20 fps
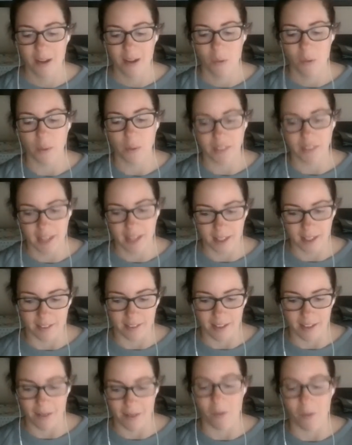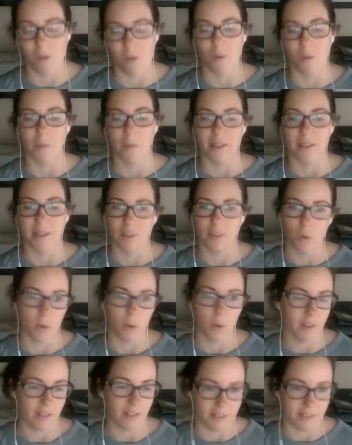with kids at home or
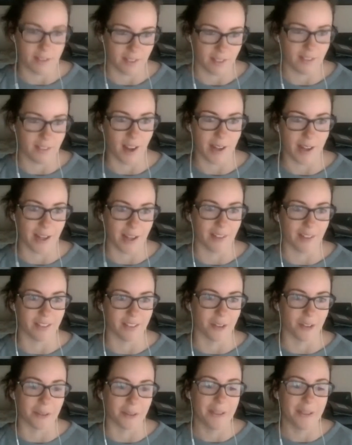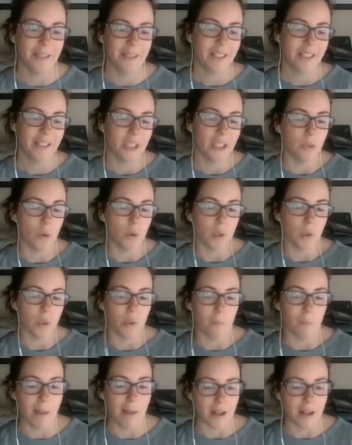as a side hustle,
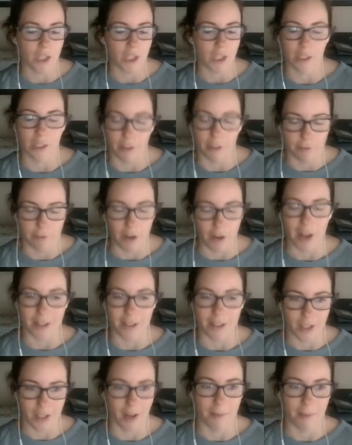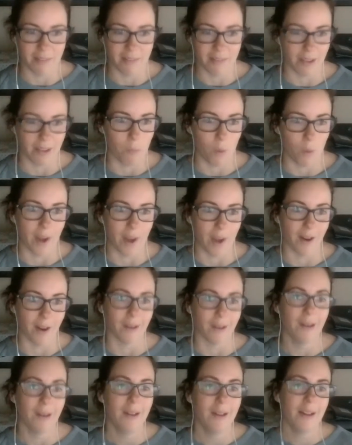you magically find time
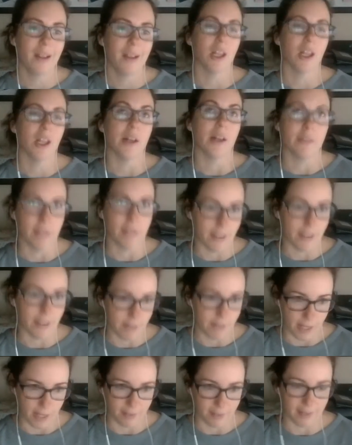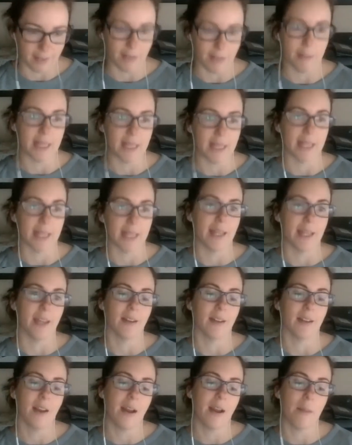somewhere. A lot of evenings in the beginning.
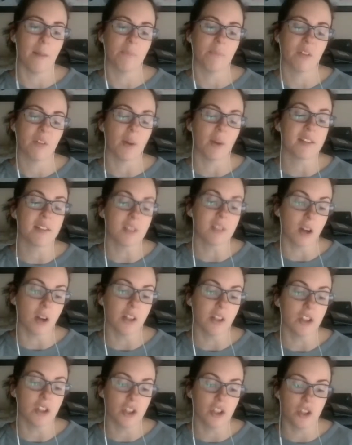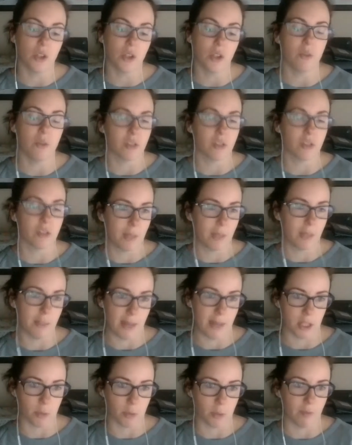So I started to do social media
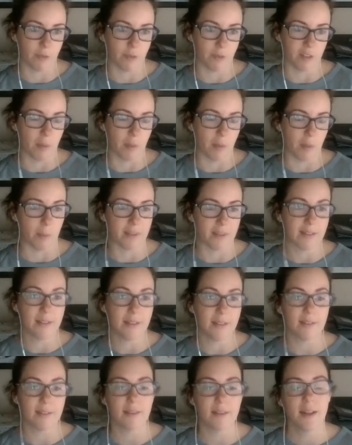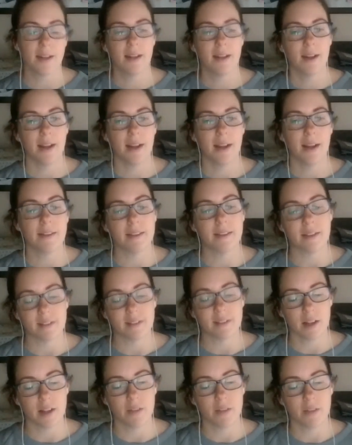management for small business, and then that's
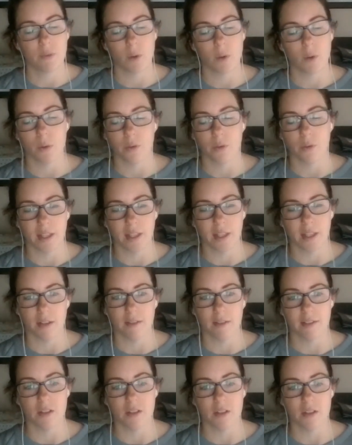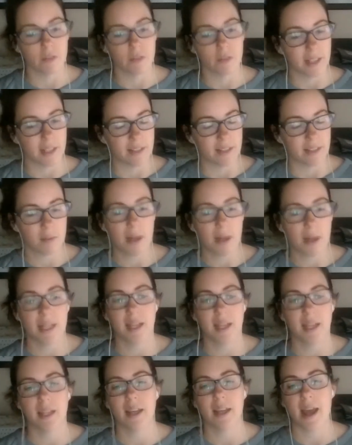kind of grown over the years into freelance
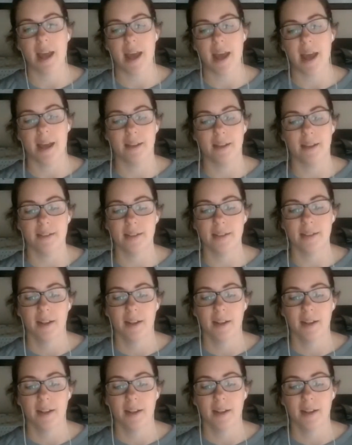writing, and